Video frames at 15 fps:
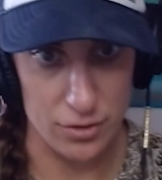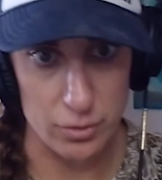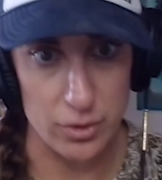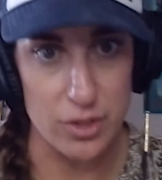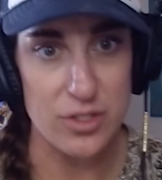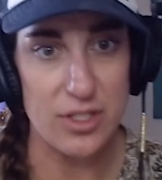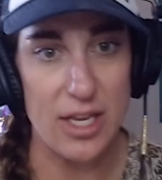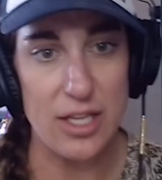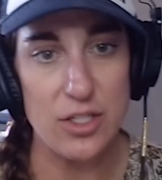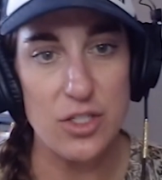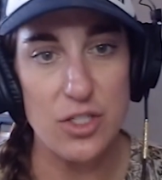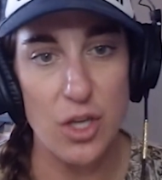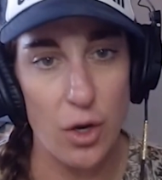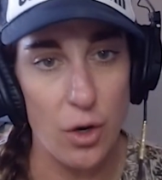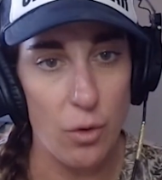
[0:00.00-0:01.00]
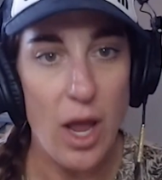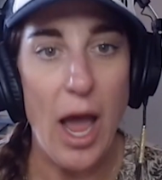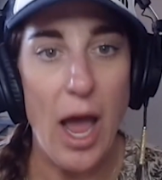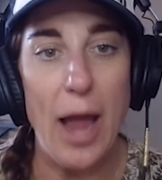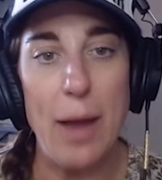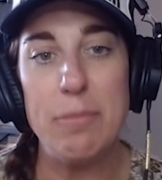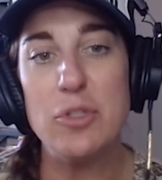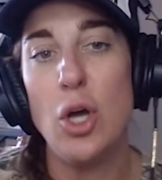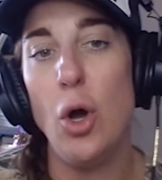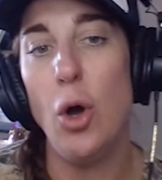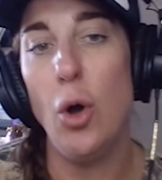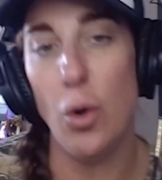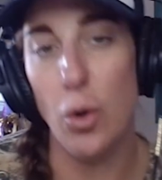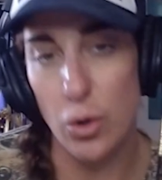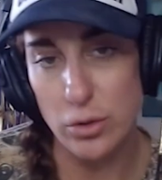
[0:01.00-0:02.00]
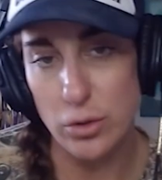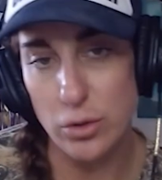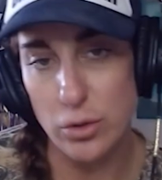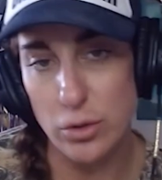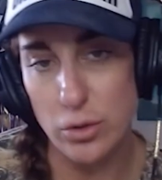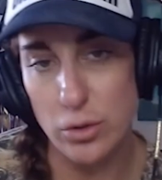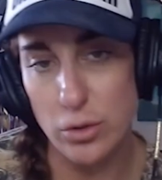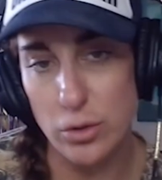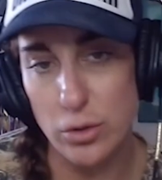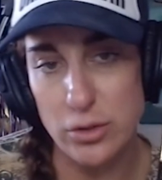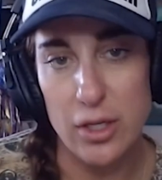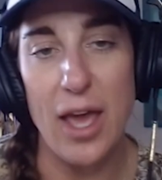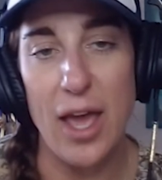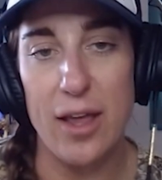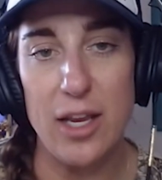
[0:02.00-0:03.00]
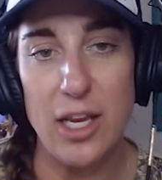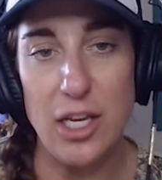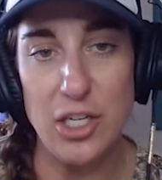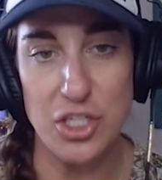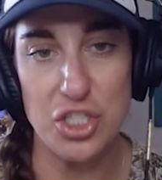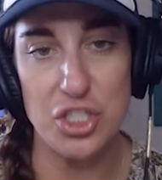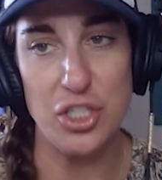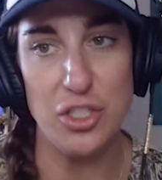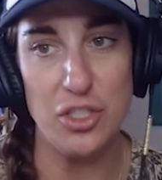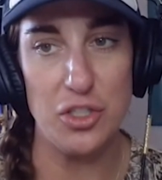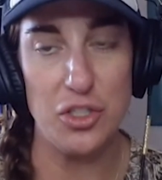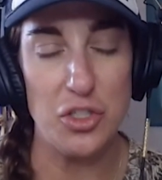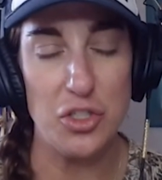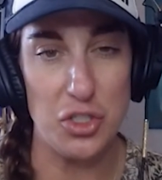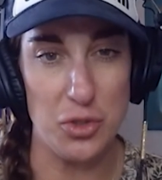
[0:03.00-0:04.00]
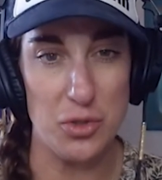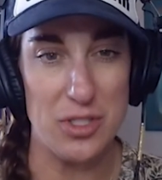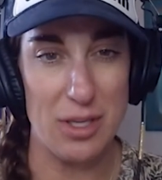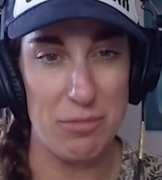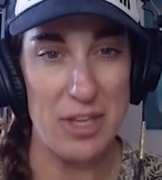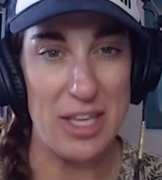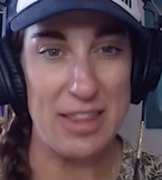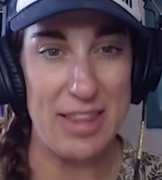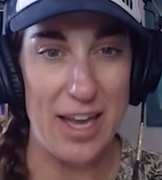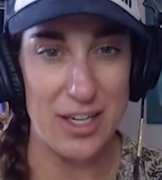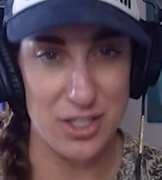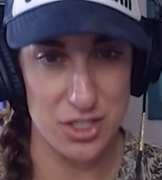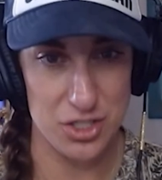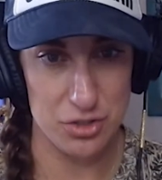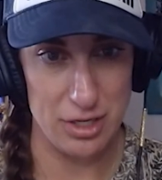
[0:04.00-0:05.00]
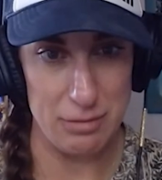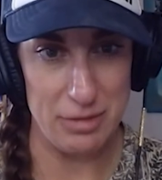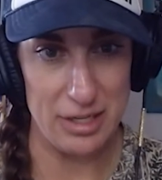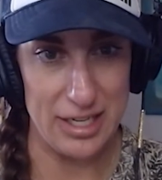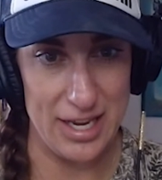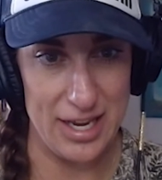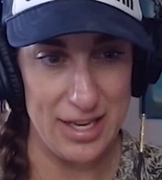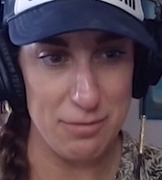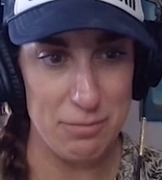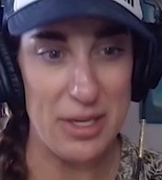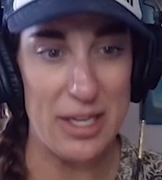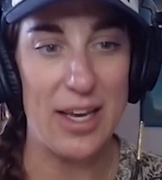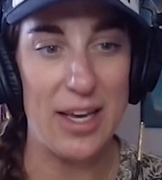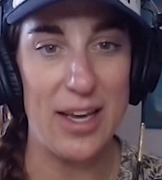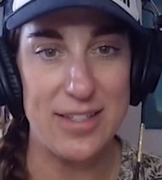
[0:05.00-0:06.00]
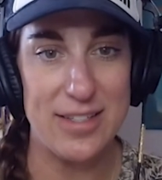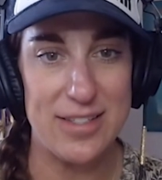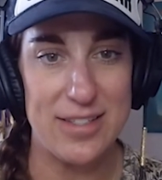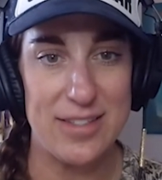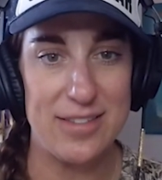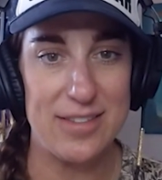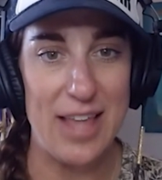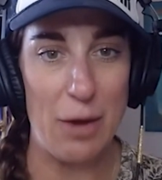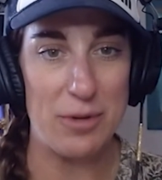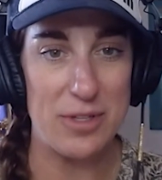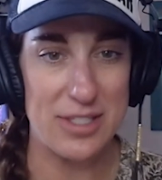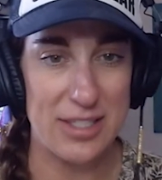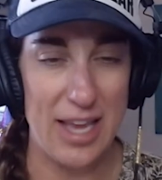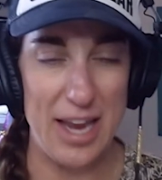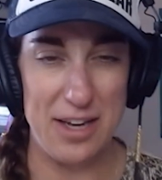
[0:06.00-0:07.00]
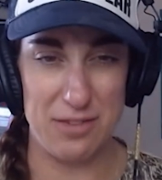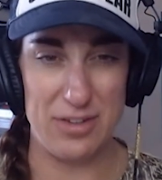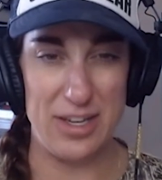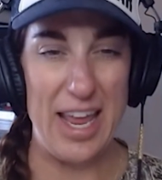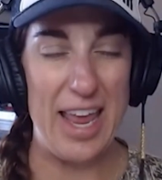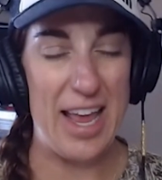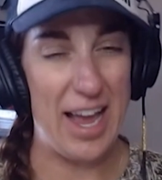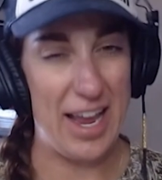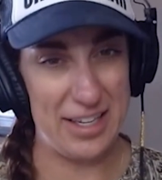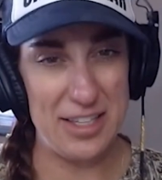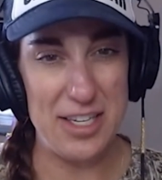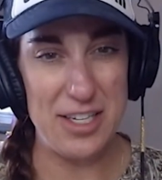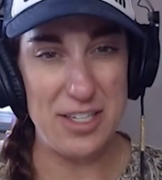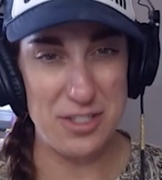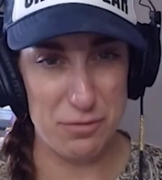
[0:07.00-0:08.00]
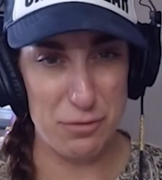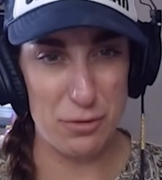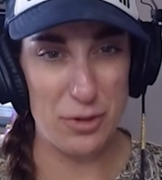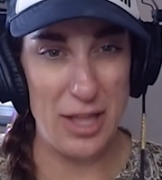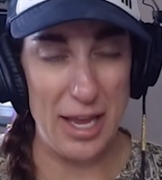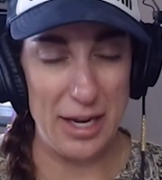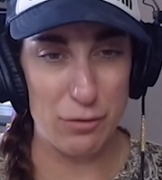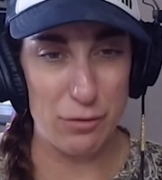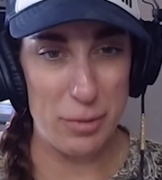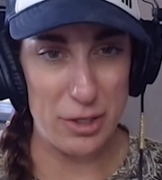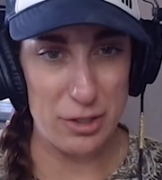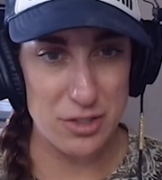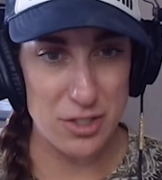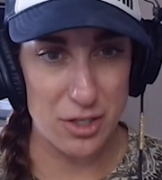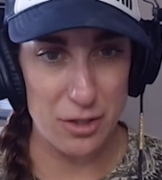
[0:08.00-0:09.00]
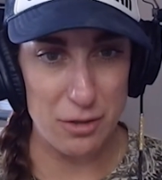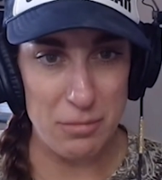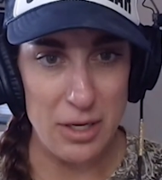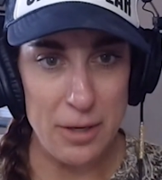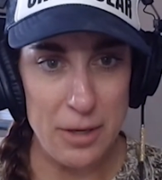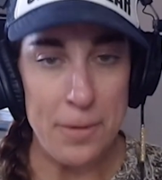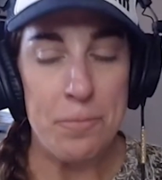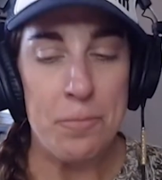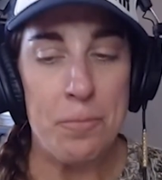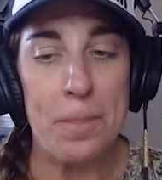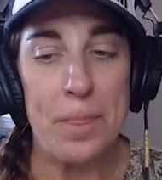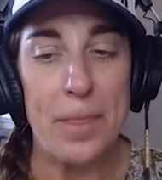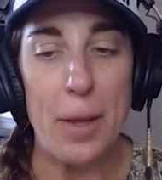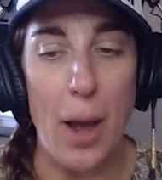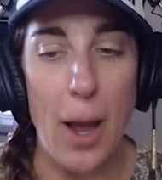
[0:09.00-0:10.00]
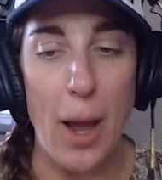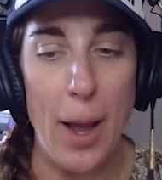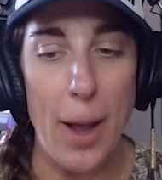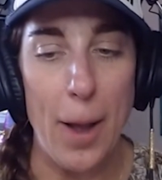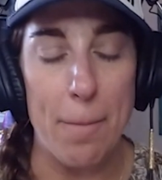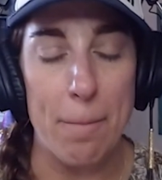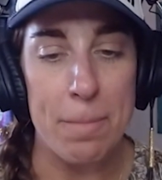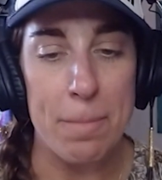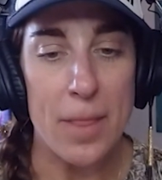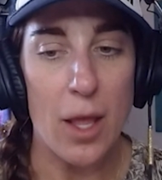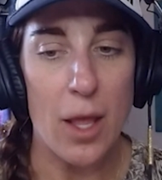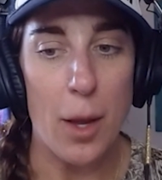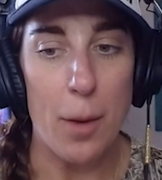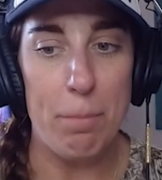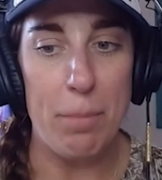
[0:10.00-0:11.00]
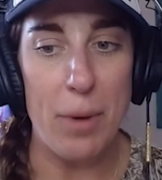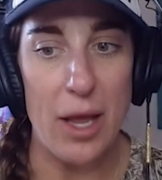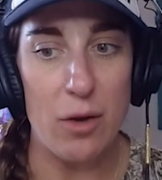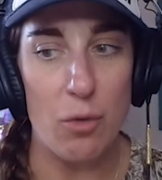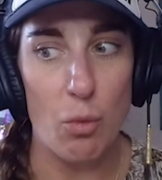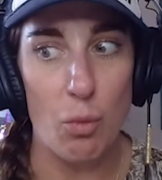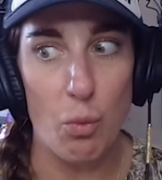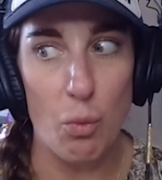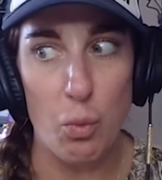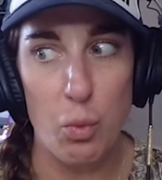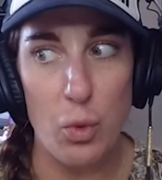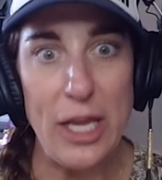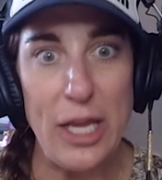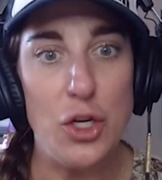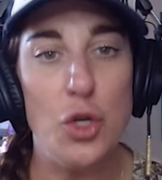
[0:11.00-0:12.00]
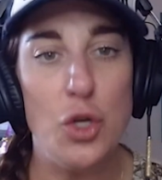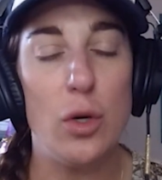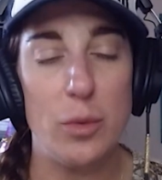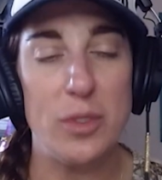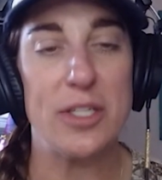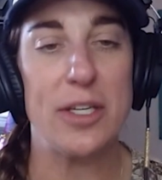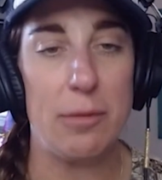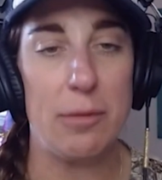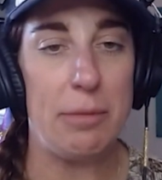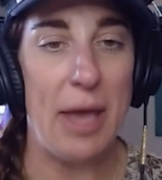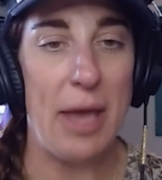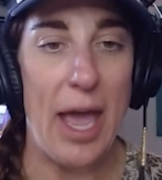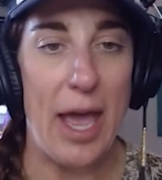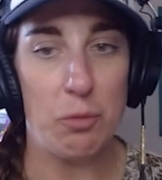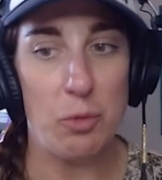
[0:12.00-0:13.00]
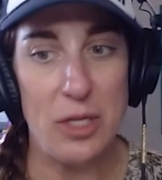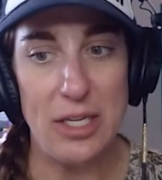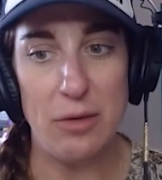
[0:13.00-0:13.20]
other words. And so I'm told that it shouldn't do something that extreme again because that was kind of an AI glitch, for lack of a better term. But we knew it was going to be bad.